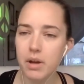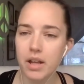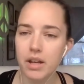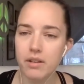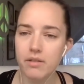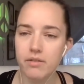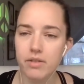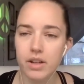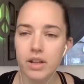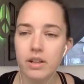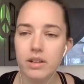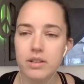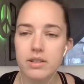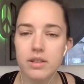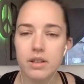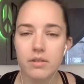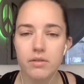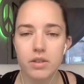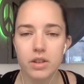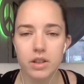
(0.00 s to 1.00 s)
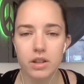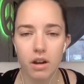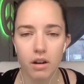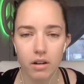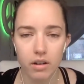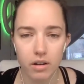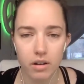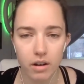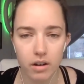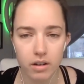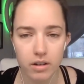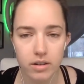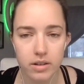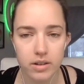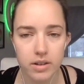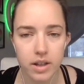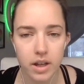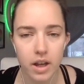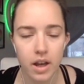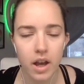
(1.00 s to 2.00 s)
benefits of the yarn
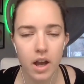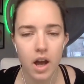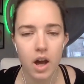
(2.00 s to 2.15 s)
arts,